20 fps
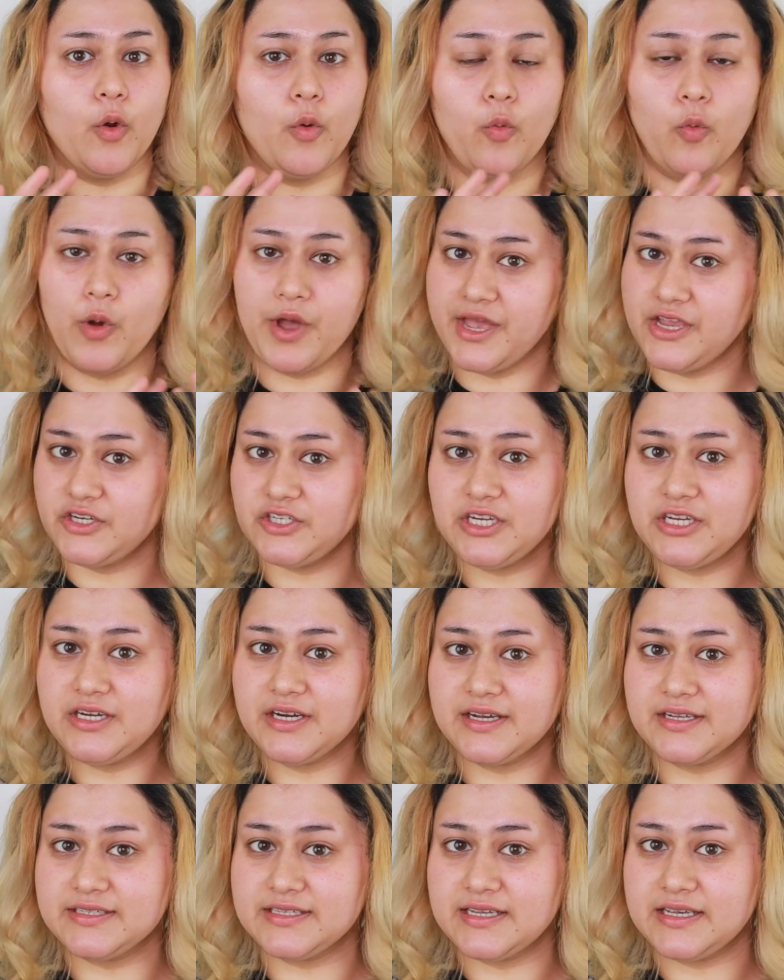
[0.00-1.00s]
The way she
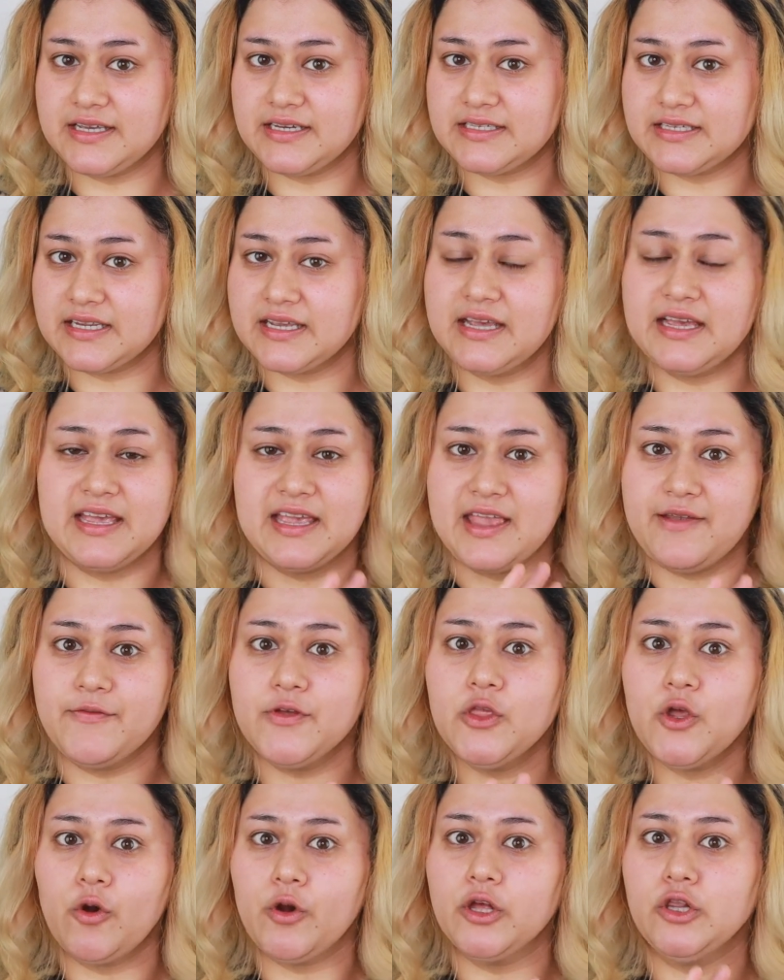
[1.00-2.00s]
does it,
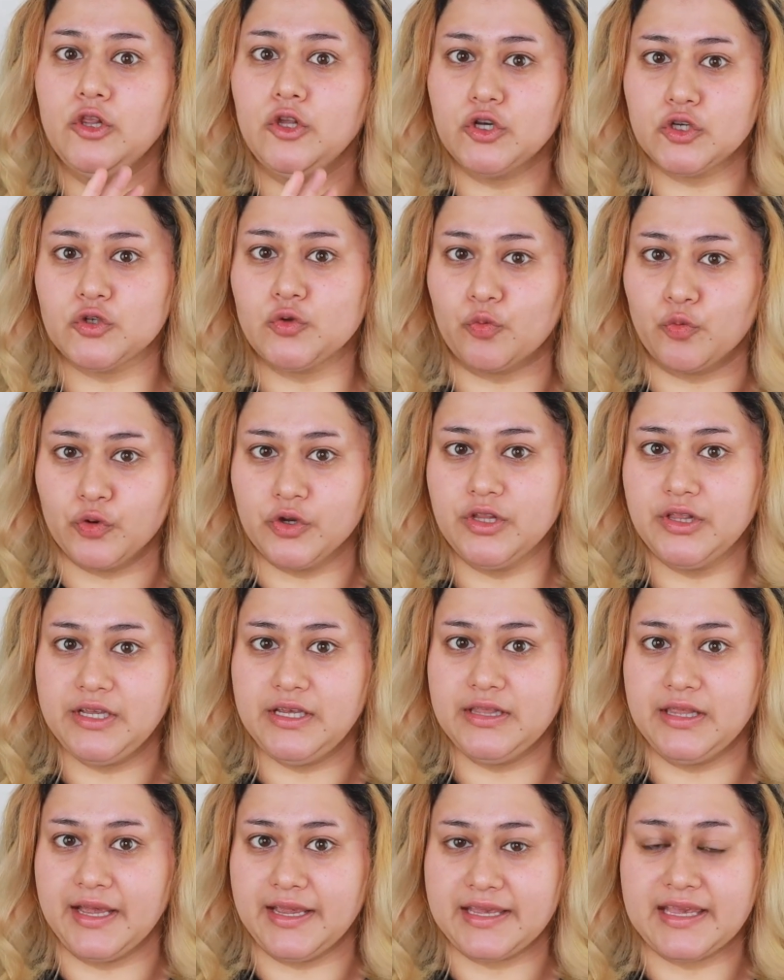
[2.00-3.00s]
even though it looks
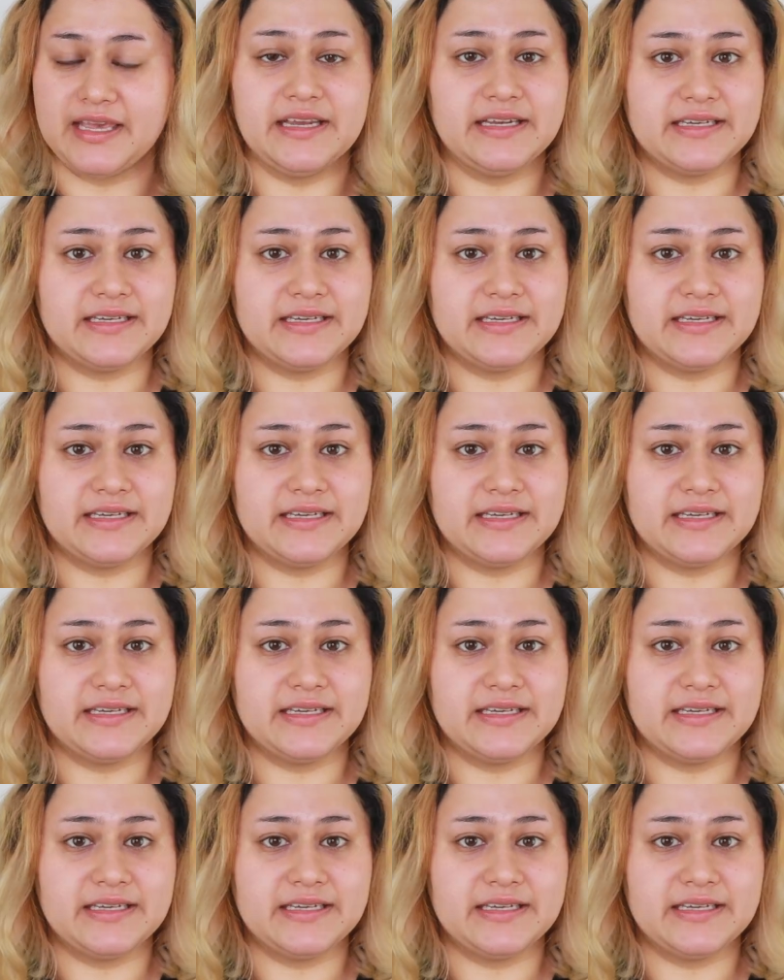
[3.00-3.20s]
really like